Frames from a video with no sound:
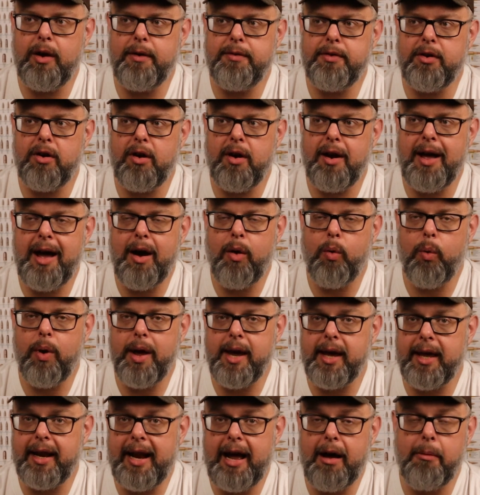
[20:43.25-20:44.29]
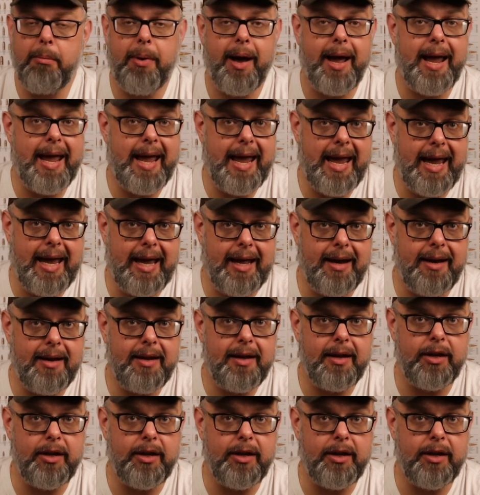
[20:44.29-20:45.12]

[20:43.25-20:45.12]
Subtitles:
if you're not weighing it out by hand